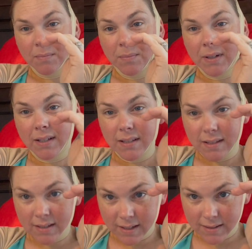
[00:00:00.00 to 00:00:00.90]

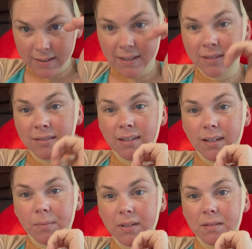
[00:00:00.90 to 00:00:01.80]
because I, I couldn't look
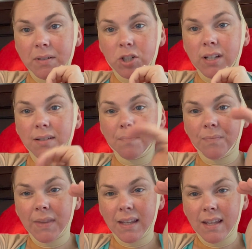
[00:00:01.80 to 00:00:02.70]
up because of my chin.
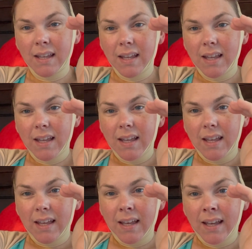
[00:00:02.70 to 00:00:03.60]

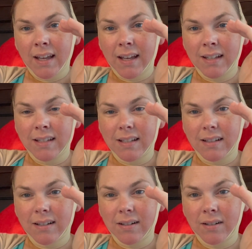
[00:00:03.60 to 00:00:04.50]
And
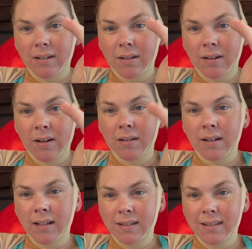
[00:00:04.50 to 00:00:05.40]

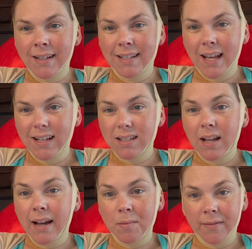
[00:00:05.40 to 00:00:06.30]
it, it takes
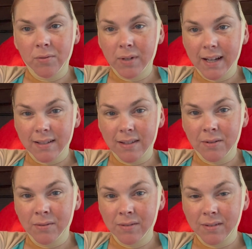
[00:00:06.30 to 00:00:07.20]
time. Everyone has their
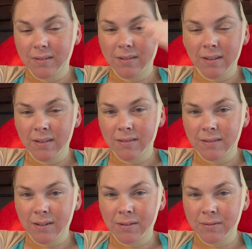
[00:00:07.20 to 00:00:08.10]
own,
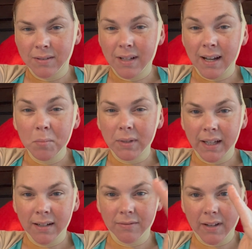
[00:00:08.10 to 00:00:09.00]
their own
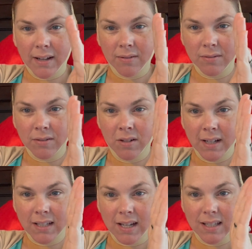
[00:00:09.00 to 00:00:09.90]
timeline of how long
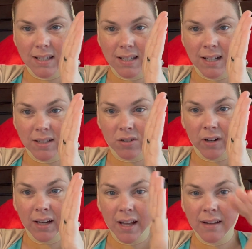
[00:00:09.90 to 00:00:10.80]
it takes to stand straight
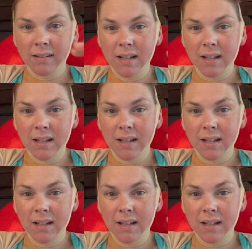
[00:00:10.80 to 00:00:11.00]
again.